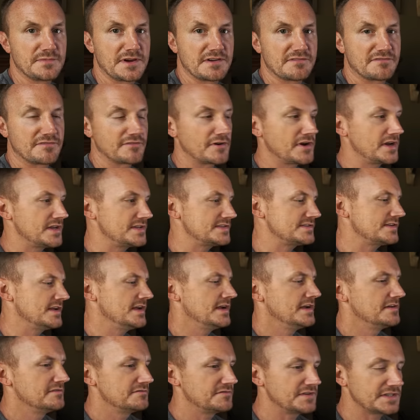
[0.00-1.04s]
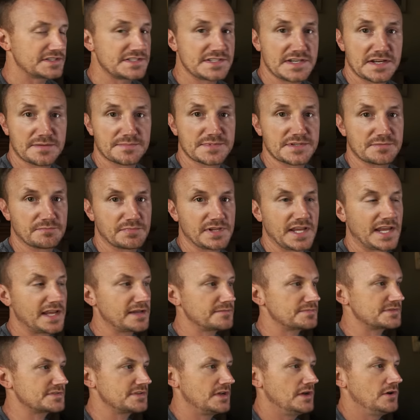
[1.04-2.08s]
of my friends fixing up some
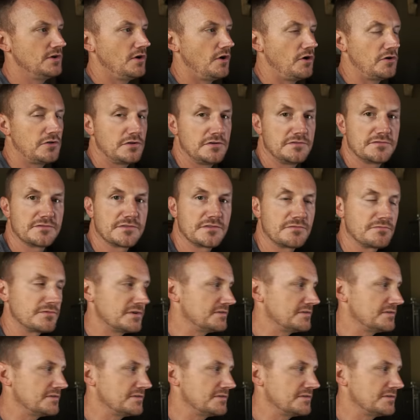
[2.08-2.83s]
camps all over the